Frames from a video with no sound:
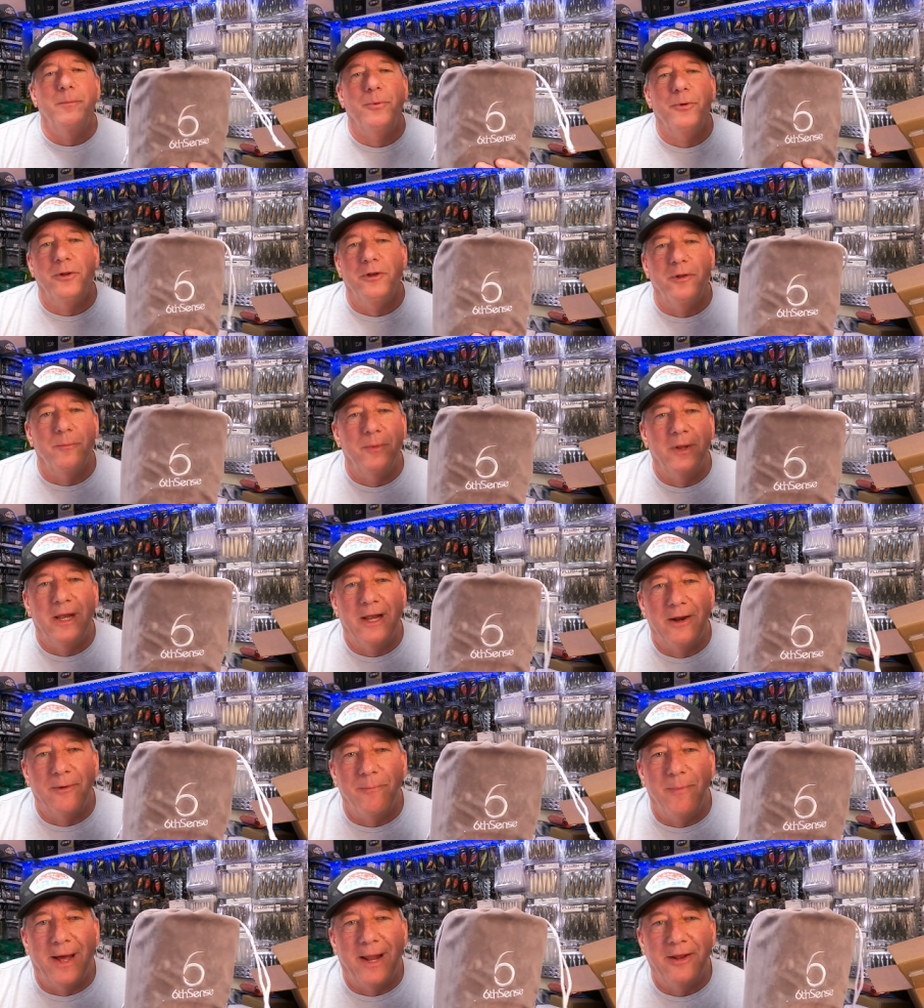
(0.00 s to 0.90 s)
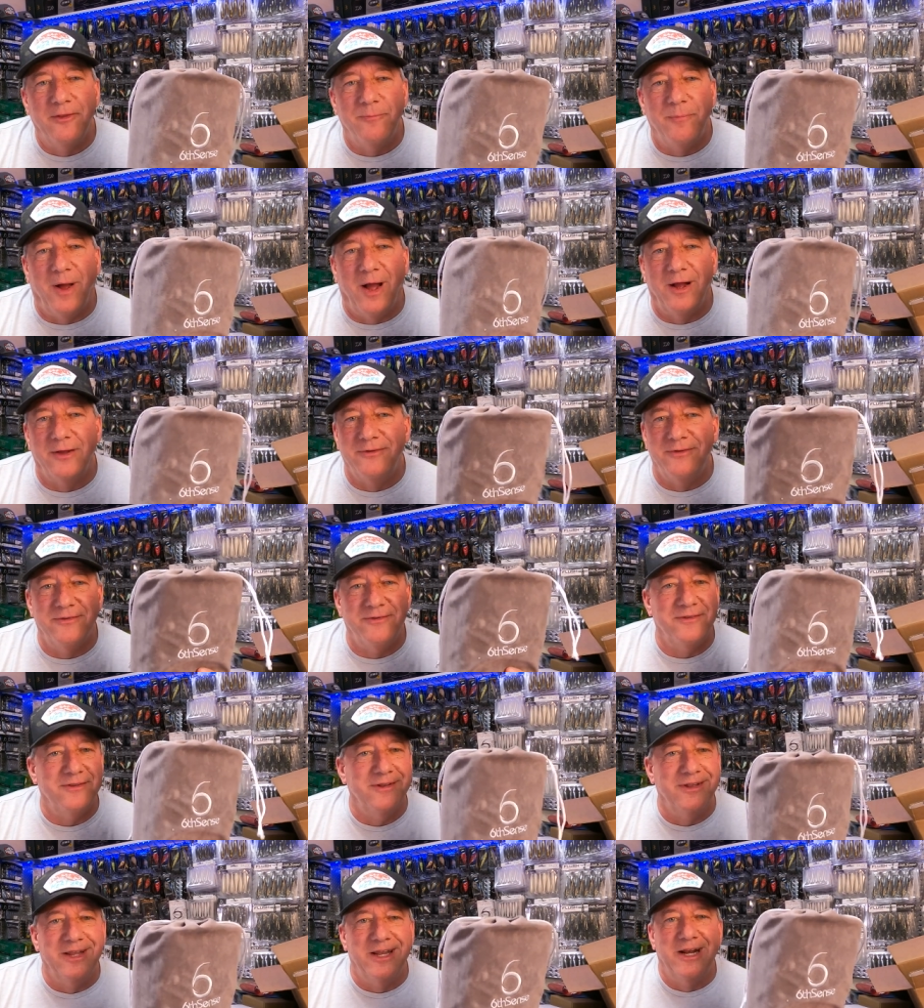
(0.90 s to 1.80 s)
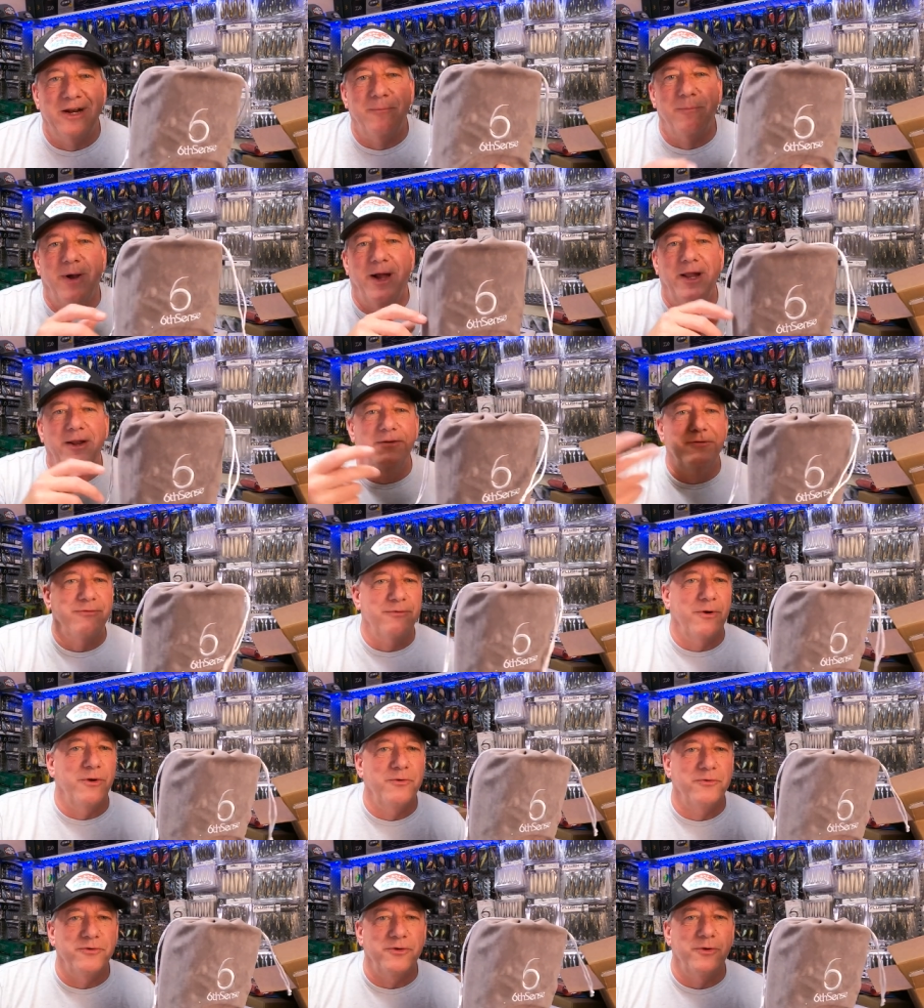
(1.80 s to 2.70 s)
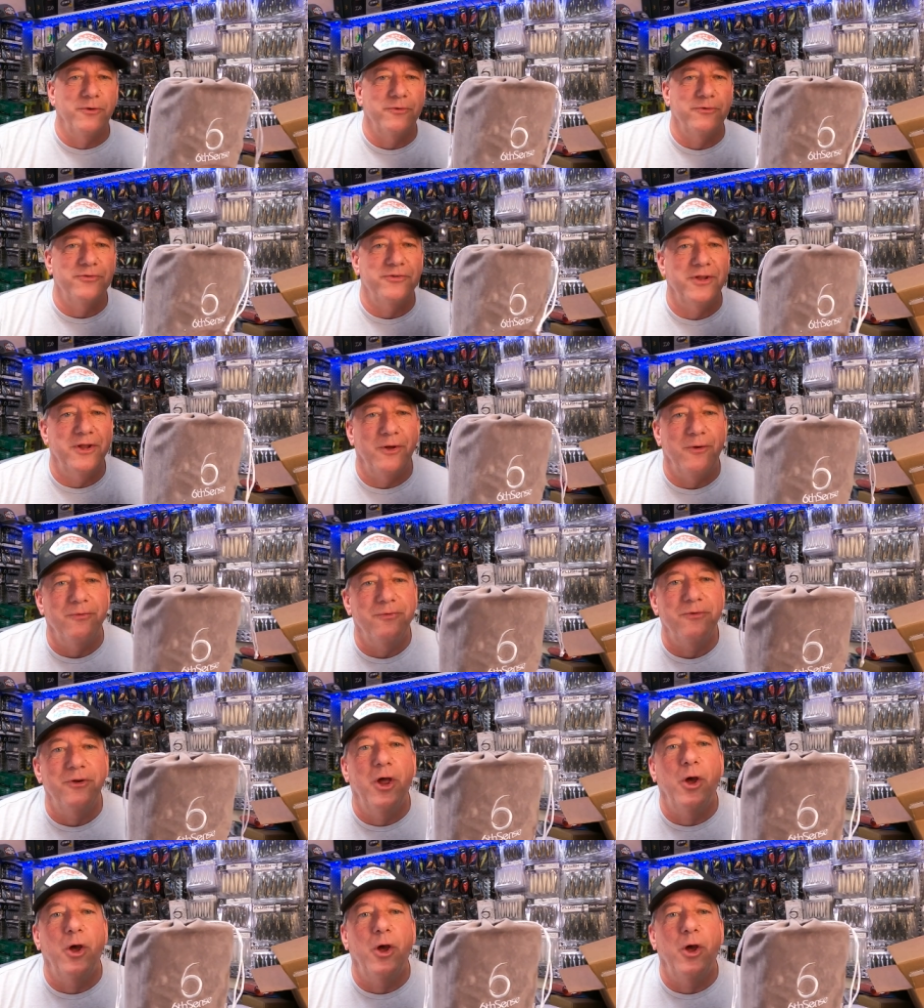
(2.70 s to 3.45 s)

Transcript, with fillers: putting them in everybody's boxes, and then everybody just throws it on the shelf.